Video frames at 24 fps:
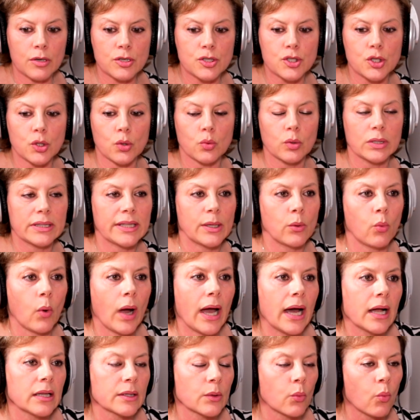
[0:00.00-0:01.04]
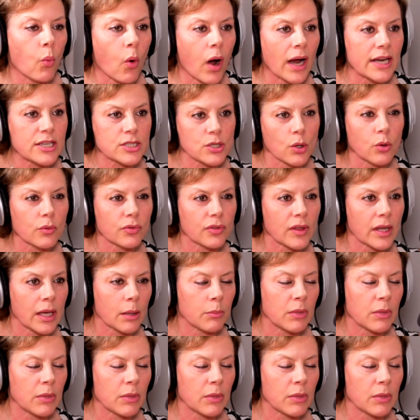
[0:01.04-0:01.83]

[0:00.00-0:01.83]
do really well and why don't they?